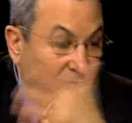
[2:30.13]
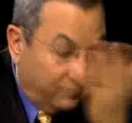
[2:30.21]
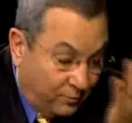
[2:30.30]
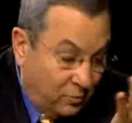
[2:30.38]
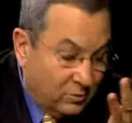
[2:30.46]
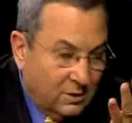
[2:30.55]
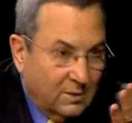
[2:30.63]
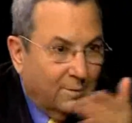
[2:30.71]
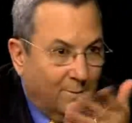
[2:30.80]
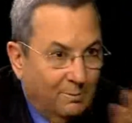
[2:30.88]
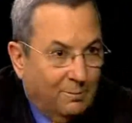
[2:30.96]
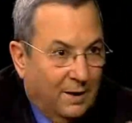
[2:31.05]

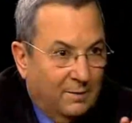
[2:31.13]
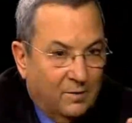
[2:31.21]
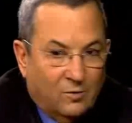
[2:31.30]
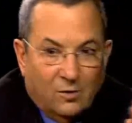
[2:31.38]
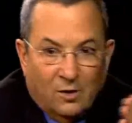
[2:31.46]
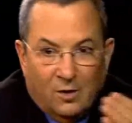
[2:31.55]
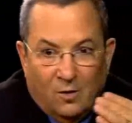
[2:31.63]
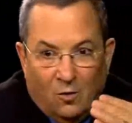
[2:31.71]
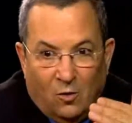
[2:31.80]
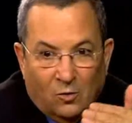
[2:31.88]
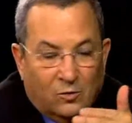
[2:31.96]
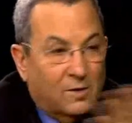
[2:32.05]
future prime minister,
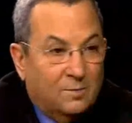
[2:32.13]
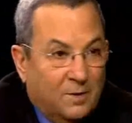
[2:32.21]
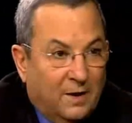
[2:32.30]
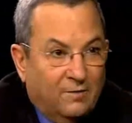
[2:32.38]
or Tzipi